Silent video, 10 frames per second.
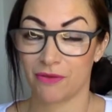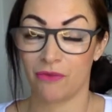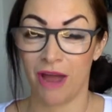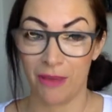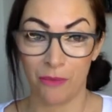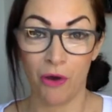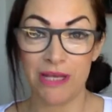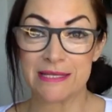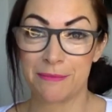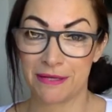Right, what
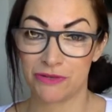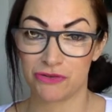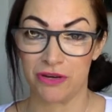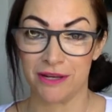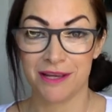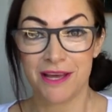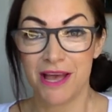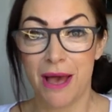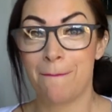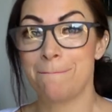is a mantra?
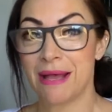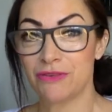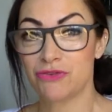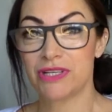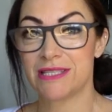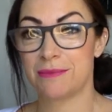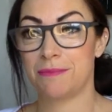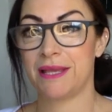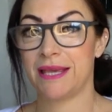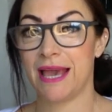A mantra is
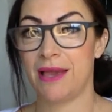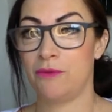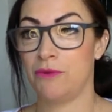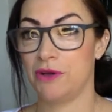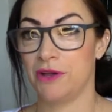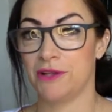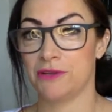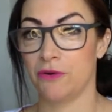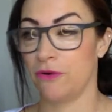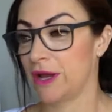simply a word
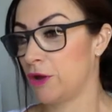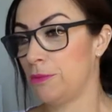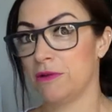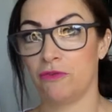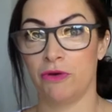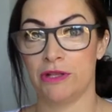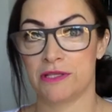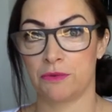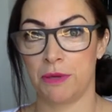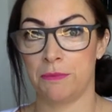or a couple of words
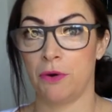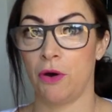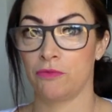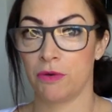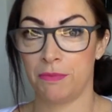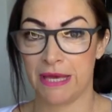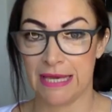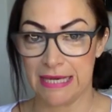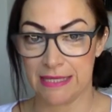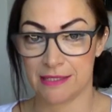that we put on
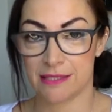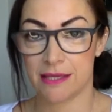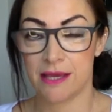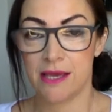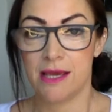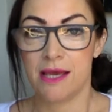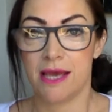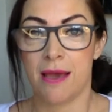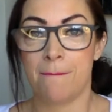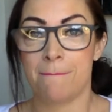repeat.
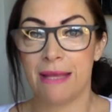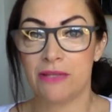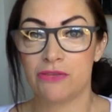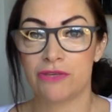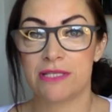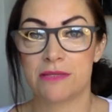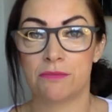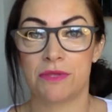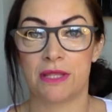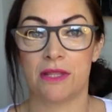A mantra is
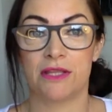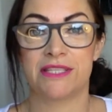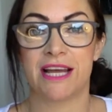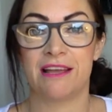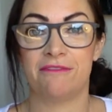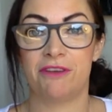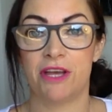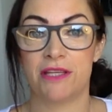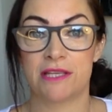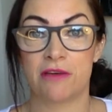something that
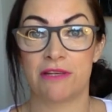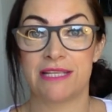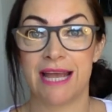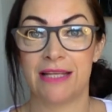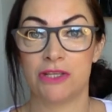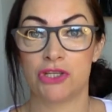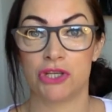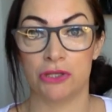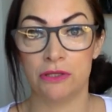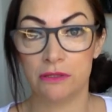diverts our
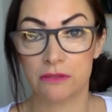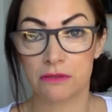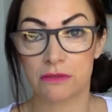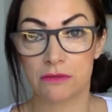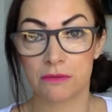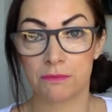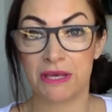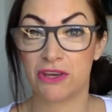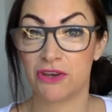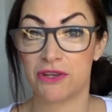attention,
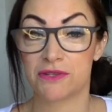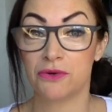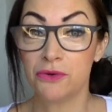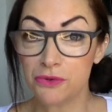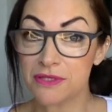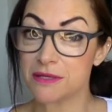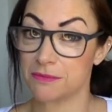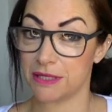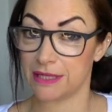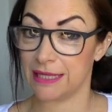because
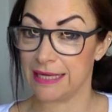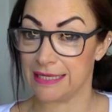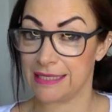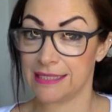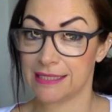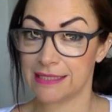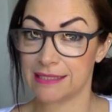ultimately